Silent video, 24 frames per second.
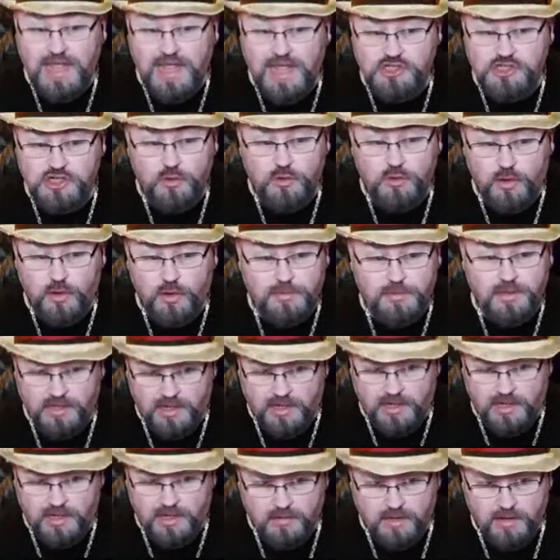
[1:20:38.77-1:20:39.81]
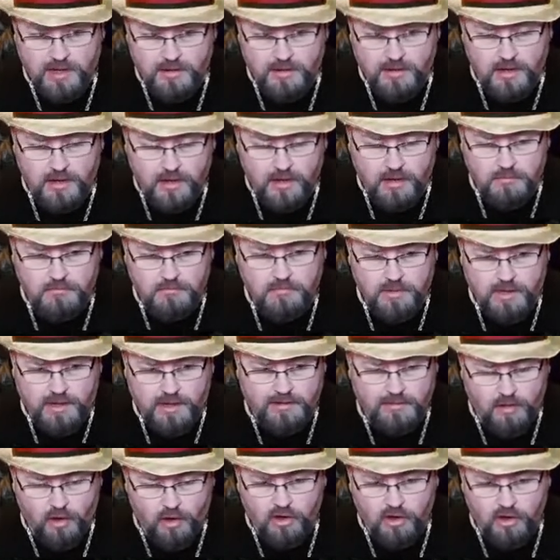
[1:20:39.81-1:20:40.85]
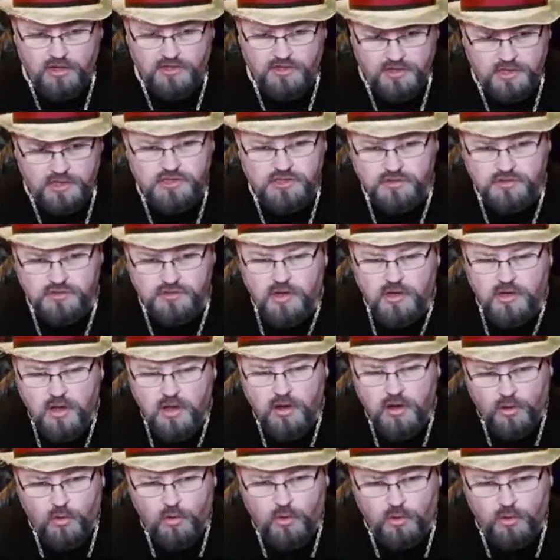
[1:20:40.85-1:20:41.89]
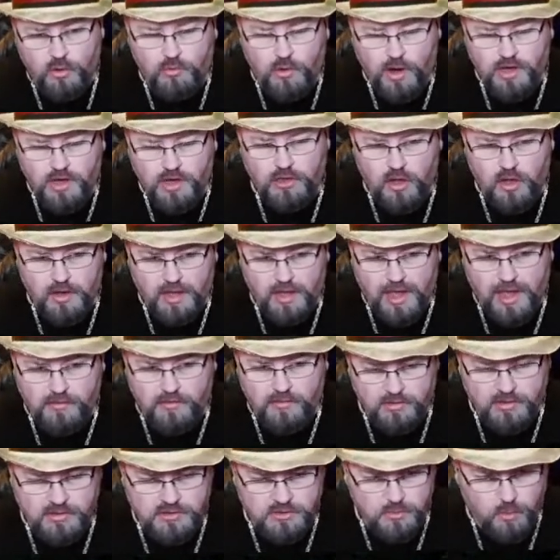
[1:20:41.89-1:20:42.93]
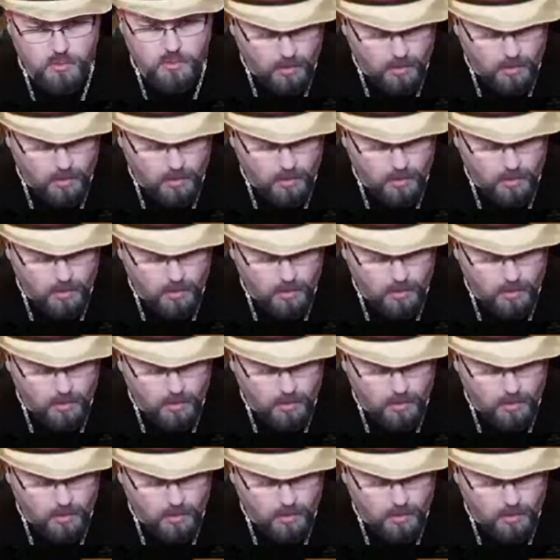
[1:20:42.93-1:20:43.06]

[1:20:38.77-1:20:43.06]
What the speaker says: age equipment and architecture, or right along Hadrian's